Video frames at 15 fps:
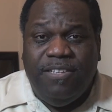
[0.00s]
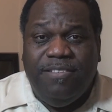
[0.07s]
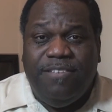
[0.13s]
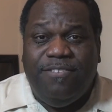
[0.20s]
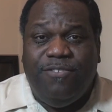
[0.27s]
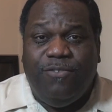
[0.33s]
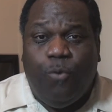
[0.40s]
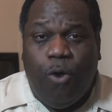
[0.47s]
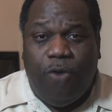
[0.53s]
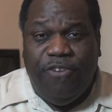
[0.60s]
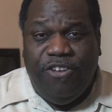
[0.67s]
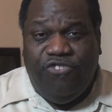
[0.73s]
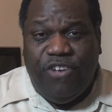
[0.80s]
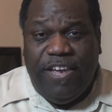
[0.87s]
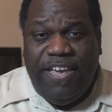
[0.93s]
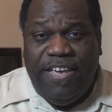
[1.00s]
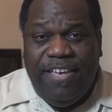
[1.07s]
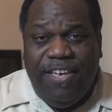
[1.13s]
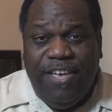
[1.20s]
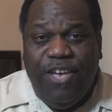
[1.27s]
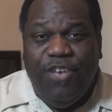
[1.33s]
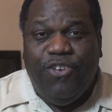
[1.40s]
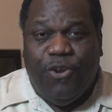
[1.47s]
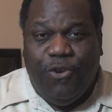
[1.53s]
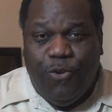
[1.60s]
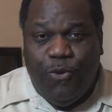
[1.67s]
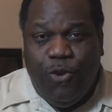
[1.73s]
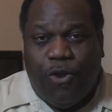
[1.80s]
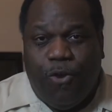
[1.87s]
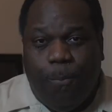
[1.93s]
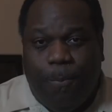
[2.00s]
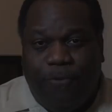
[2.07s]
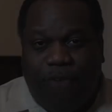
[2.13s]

This is Corey G, your New York Uber